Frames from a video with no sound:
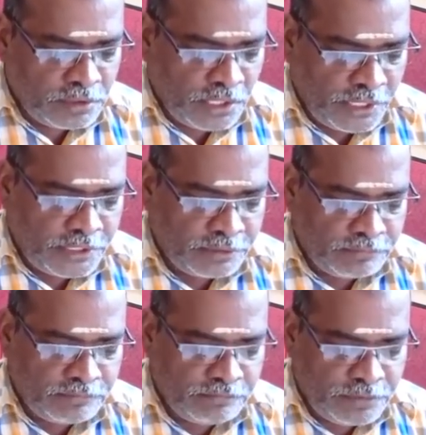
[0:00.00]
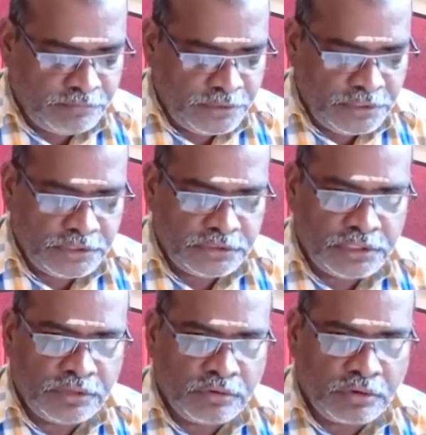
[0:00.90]
item may be the
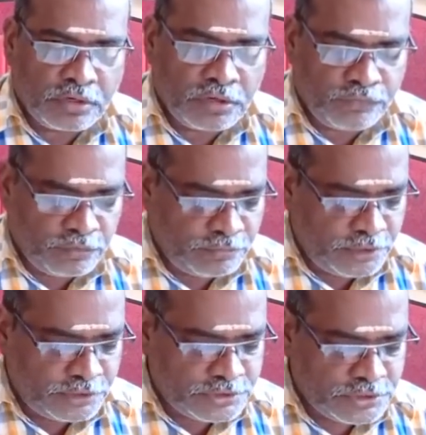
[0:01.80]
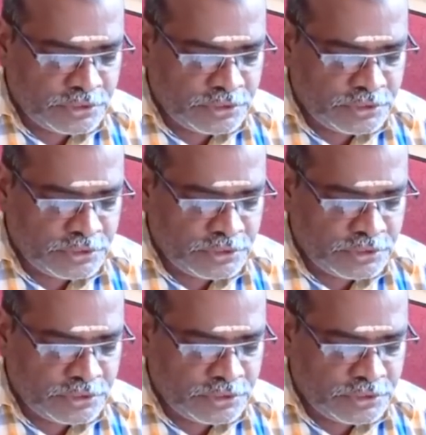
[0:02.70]
non-conformities.